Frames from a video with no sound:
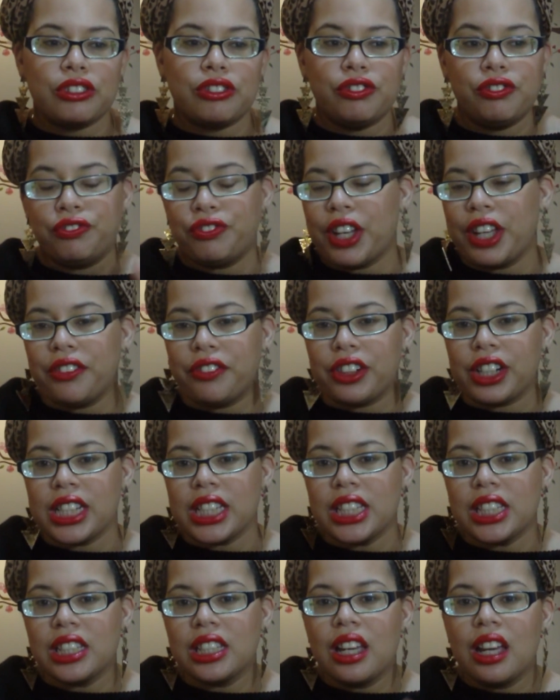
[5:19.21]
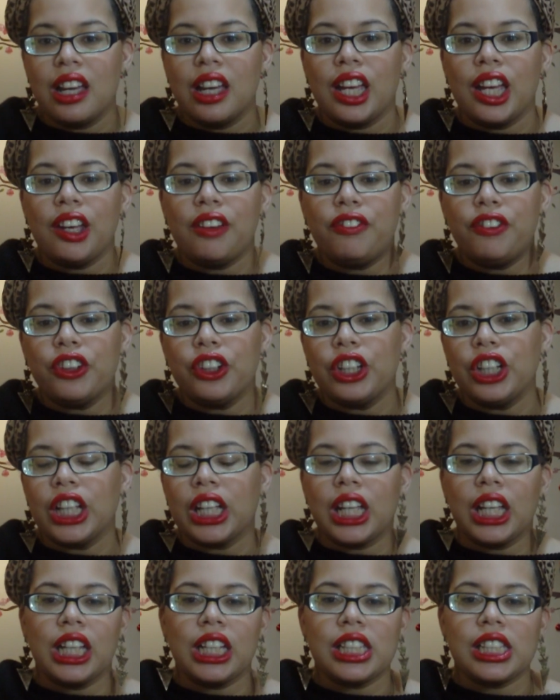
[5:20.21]
favorite if you're
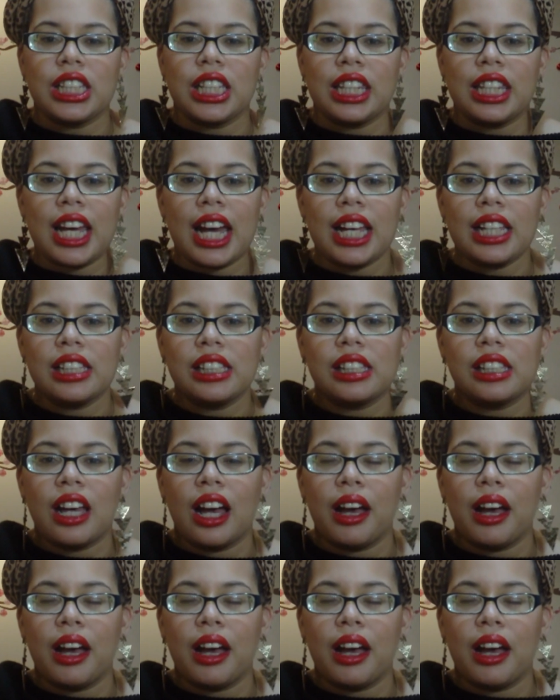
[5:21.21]
looking into that.